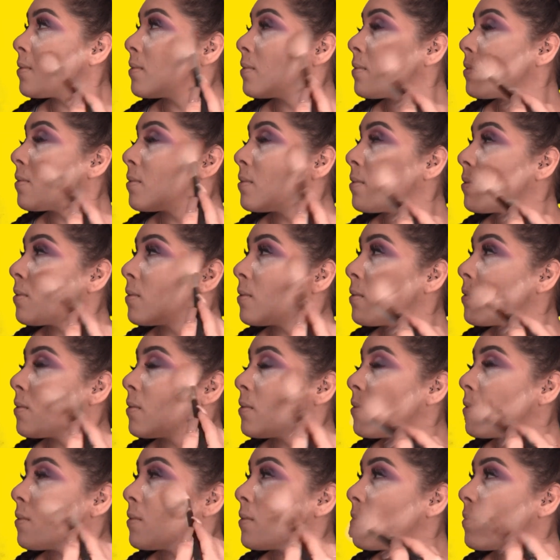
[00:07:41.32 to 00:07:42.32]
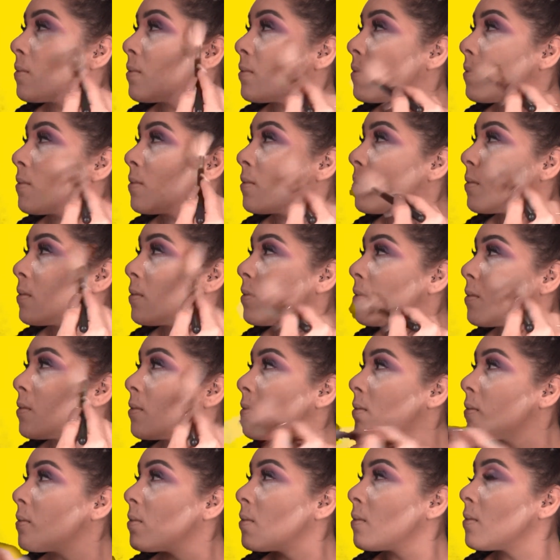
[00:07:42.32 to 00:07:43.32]
and make all those edges nice
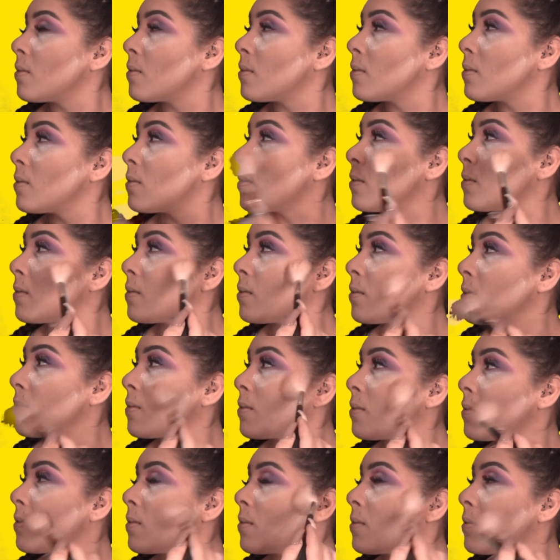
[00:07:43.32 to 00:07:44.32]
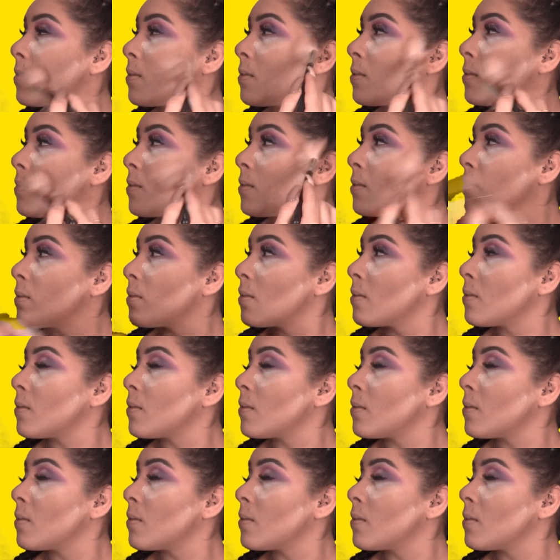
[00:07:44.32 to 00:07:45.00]
and sharp around her